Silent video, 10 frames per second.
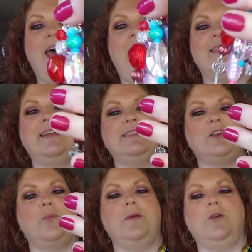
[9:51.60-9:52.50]
that. That's
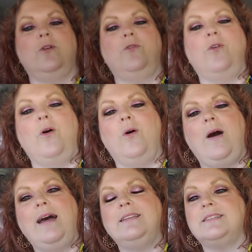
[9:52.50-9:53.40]
so beautiful.
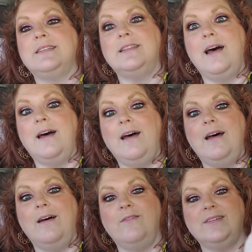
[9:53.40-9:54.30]
I just
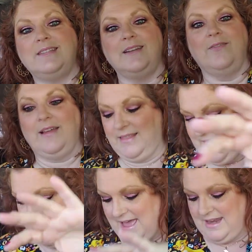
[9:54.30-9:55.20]
love stuff like
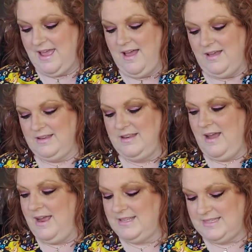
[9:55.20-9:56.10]
that.
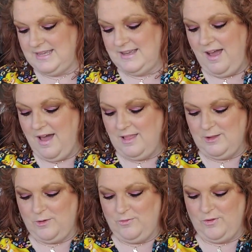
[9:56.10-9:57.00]
Nice and
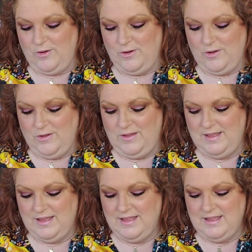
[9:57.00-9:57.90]
colorful.
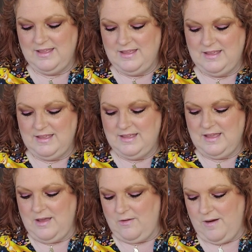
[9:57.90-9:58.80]

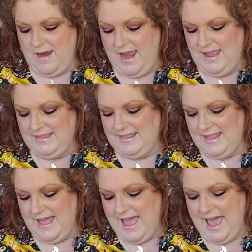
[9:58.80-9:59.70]
All right,
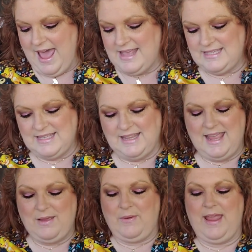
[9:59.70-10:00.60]

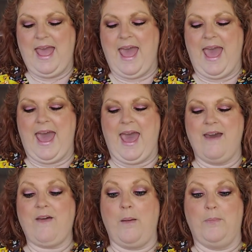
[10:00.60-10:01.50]
lastly, we
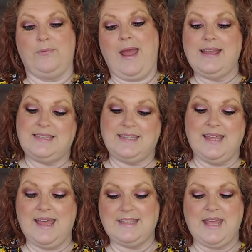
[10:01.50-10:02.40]
have a
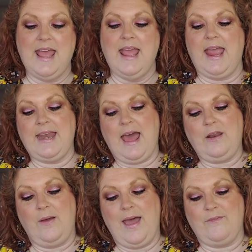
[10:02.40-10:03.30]
bracelet, and I
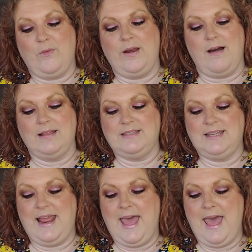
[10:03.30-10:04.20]
don't have one on
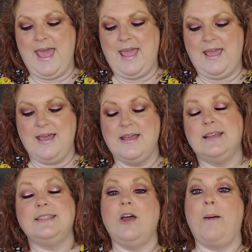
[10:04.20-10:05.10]
today,
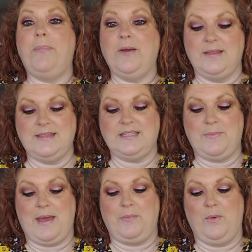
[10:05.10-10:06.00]
so I'm putting this
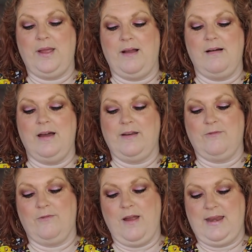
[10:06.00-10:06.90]
bad boy on
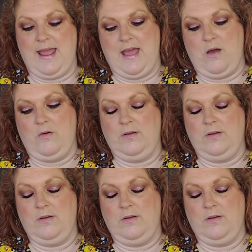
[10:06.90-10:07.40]
right now.